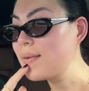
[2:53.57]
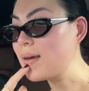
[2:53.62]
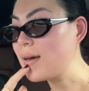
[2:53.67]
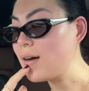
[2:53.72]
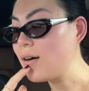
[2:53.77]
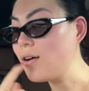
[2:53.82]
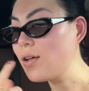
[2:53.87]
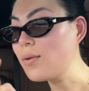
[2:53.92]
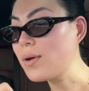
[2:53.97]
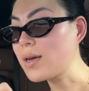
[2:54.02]

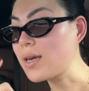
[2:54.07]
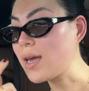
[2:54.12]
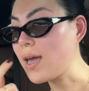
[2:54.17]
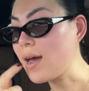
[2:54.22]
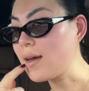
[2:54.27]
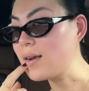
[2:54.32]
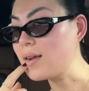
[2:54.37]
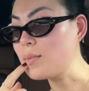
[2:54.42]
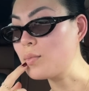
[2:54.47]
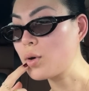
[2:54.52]
although I
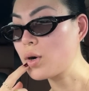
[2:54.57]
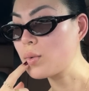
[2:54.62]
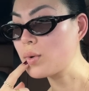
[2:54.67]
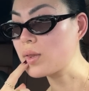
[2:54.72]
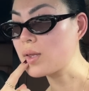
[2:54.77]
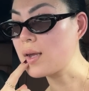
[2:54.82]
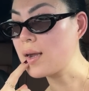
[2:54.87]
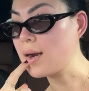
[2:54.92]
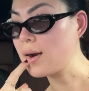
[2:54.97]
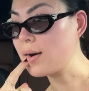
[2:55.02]
can't anymore
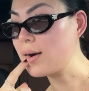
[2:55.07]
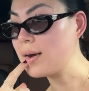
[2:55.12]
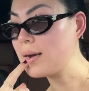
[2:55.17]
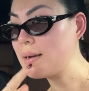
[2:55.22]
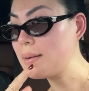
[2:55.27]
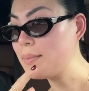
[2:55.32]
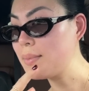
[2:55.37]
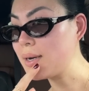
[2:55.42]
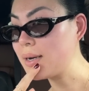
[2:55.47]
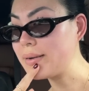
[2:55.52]
with Kira.
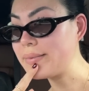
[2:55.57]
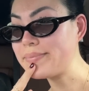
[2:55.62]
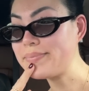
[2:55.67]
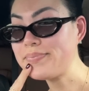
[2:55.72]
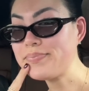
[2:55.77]
But